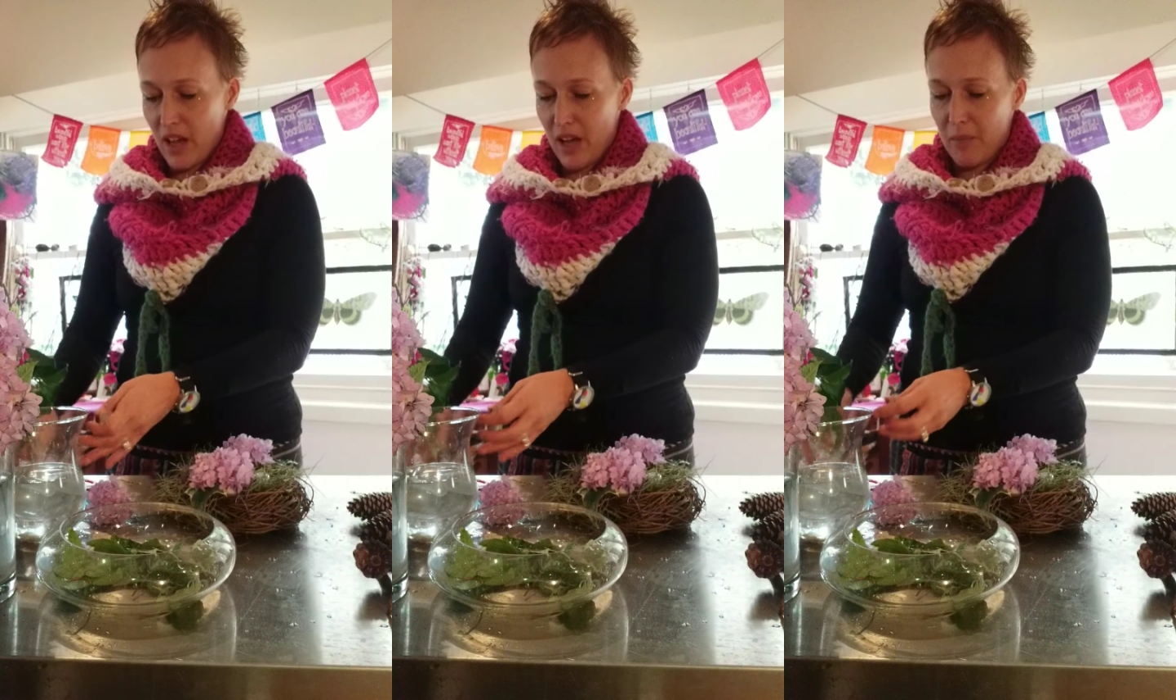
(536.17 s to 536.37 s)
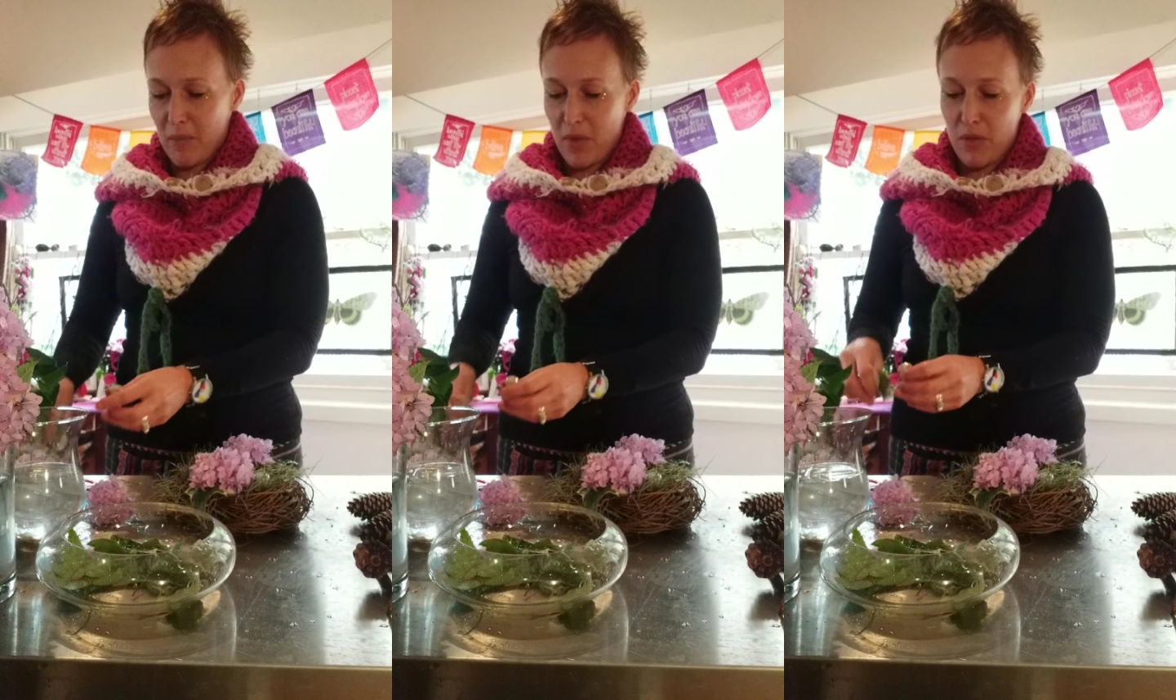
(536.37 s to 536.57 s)

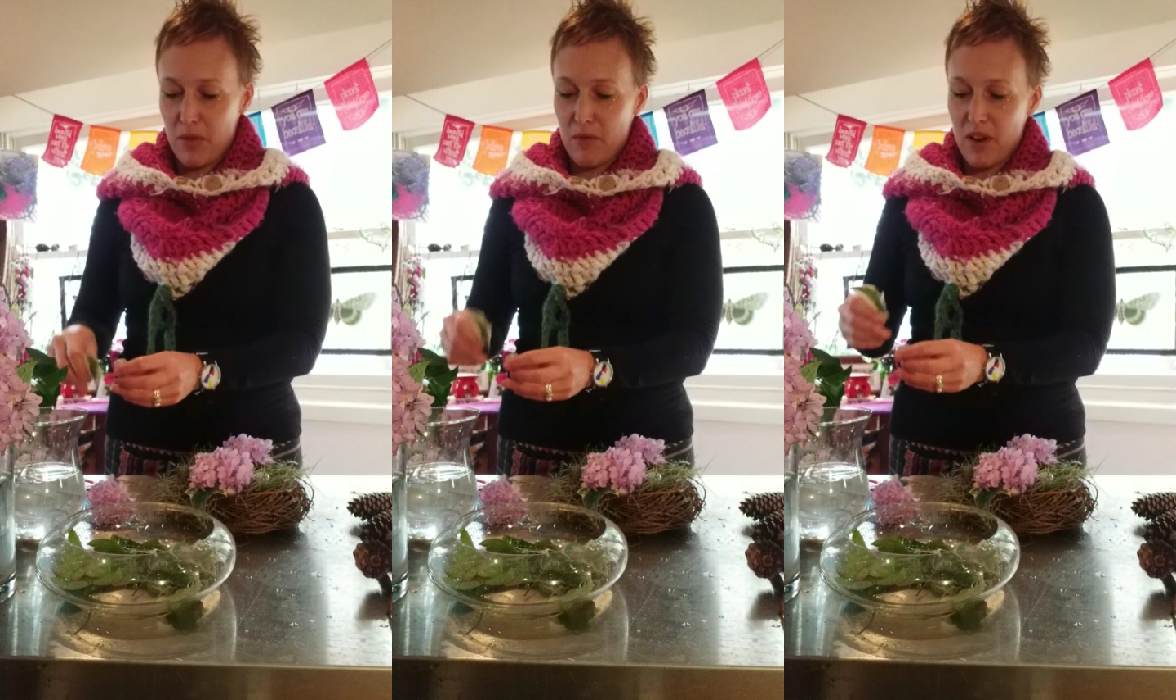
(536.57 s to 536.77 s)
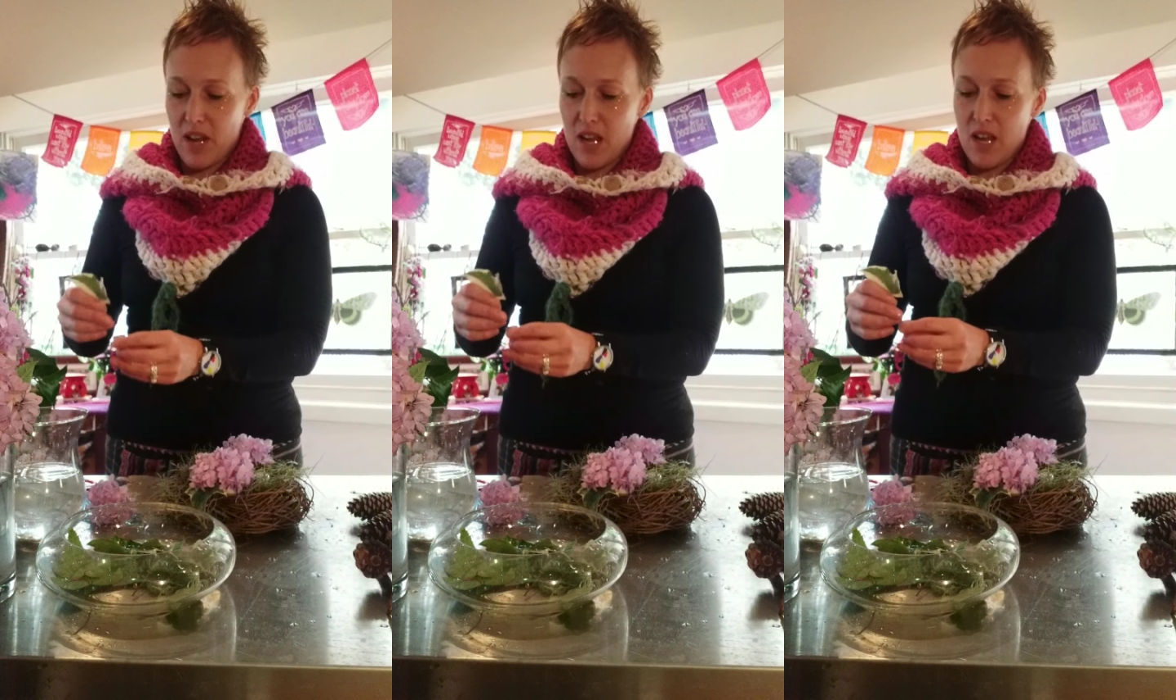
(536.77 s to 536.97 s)

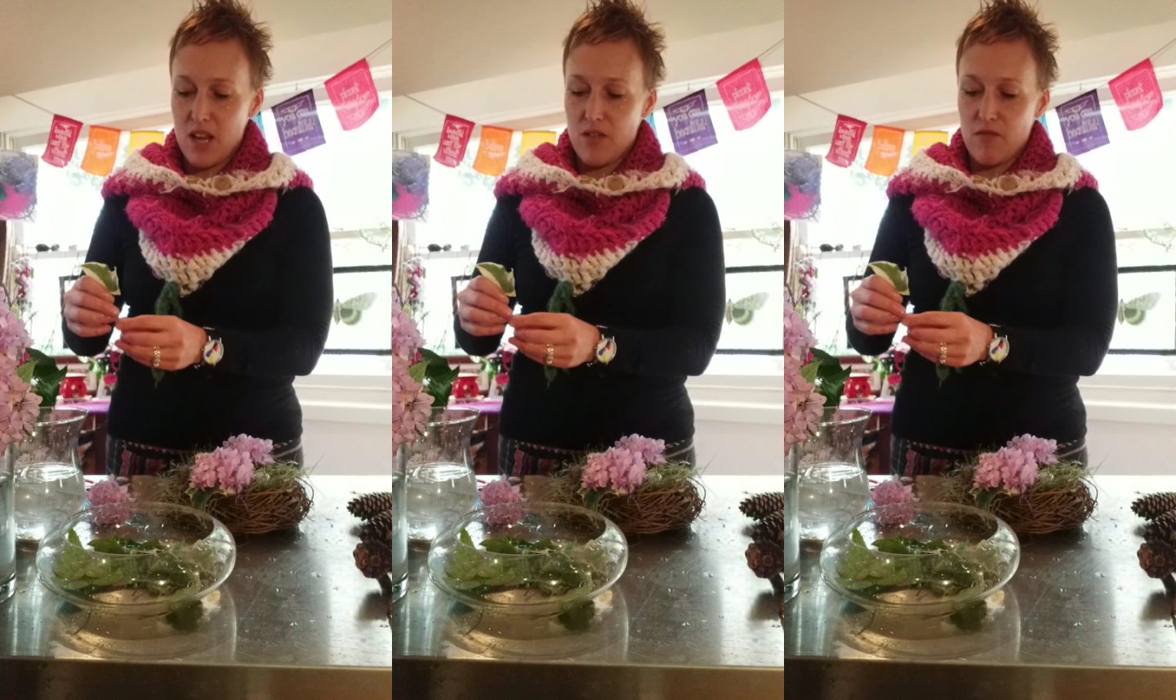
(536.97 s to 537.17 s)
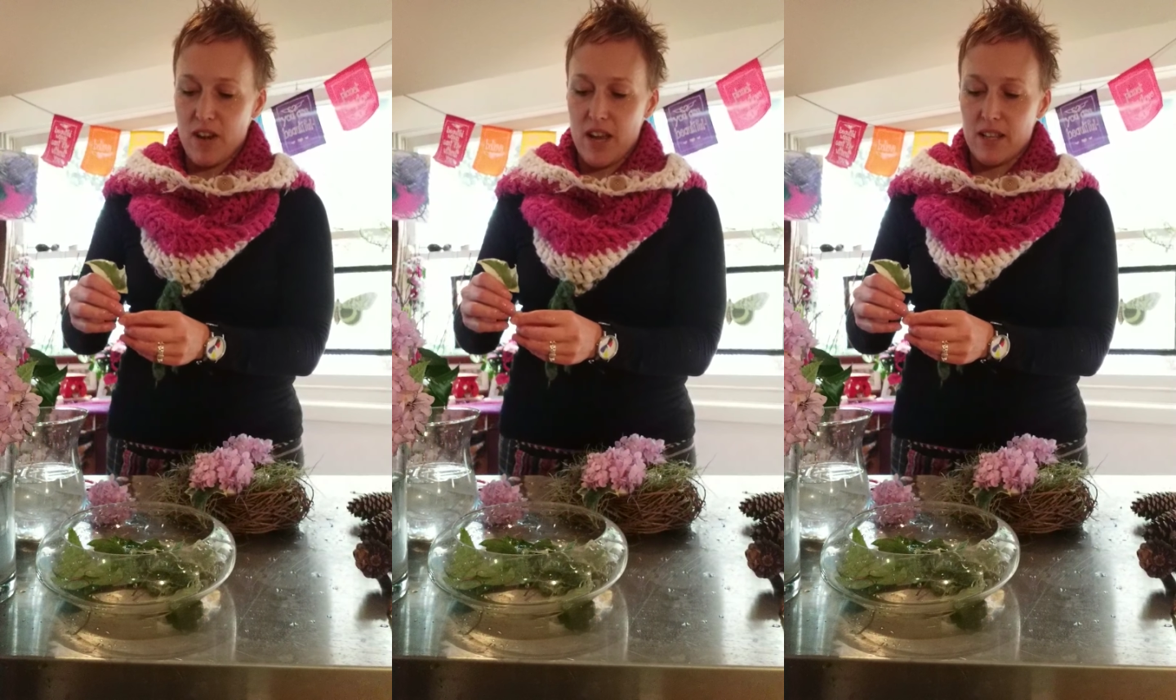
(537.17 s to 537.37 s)
3
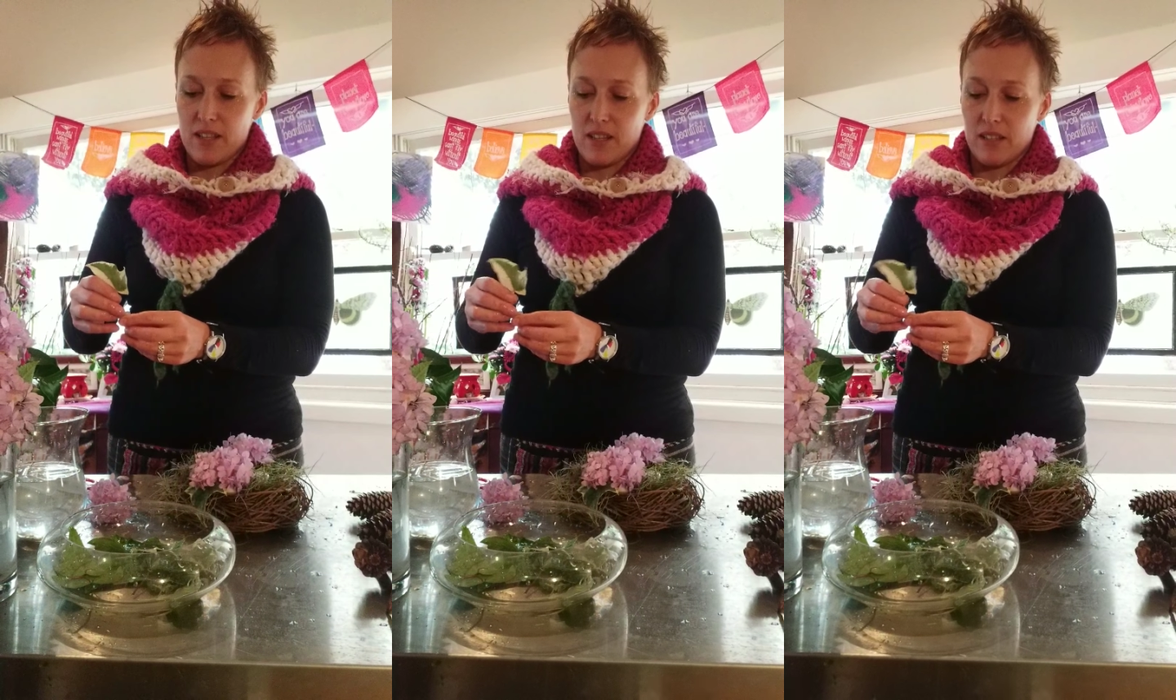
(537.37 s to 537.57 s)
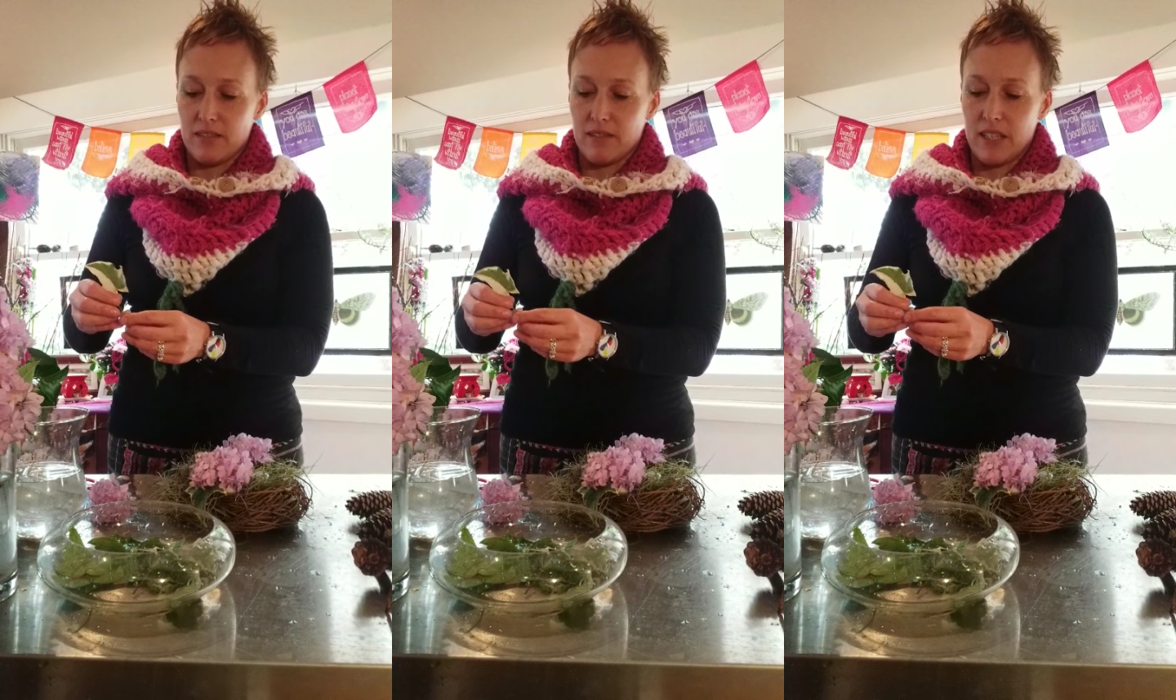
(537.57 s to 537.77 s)
creates a
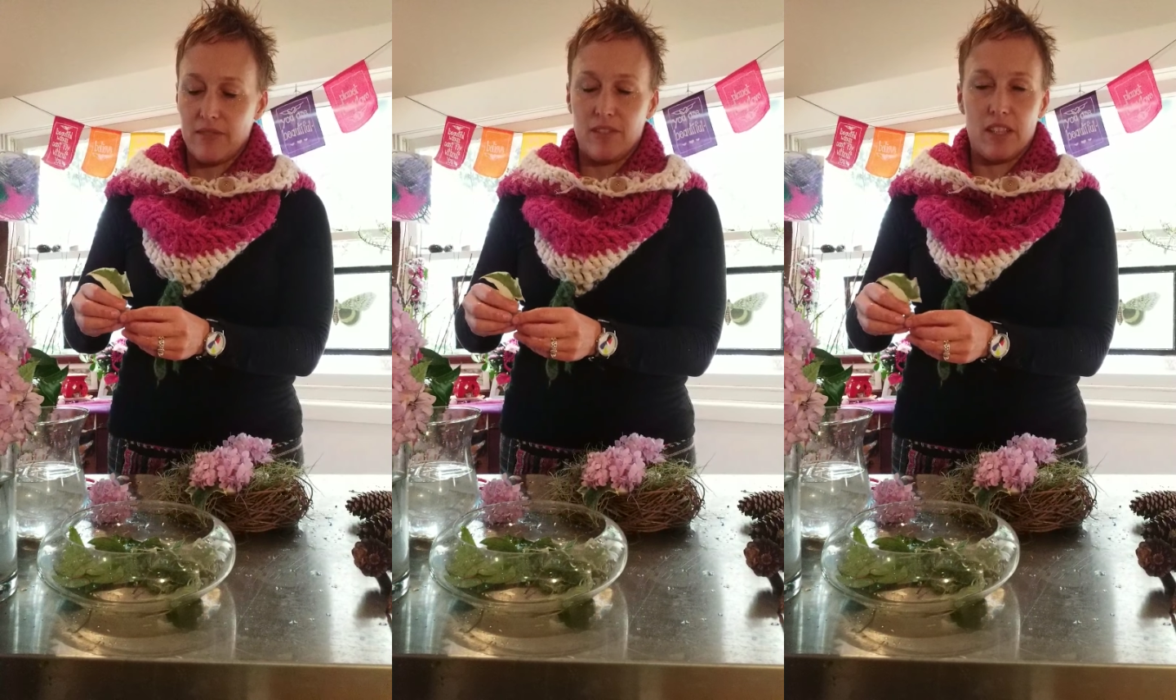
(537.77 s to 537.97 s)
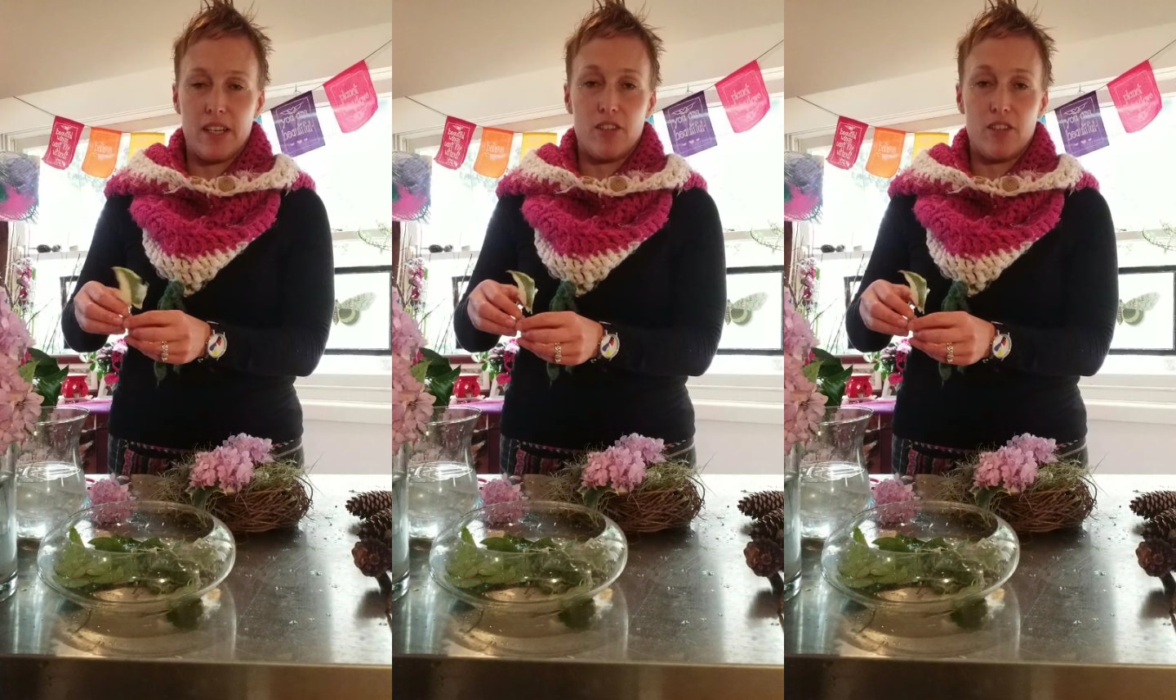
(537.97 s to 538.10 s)
lovely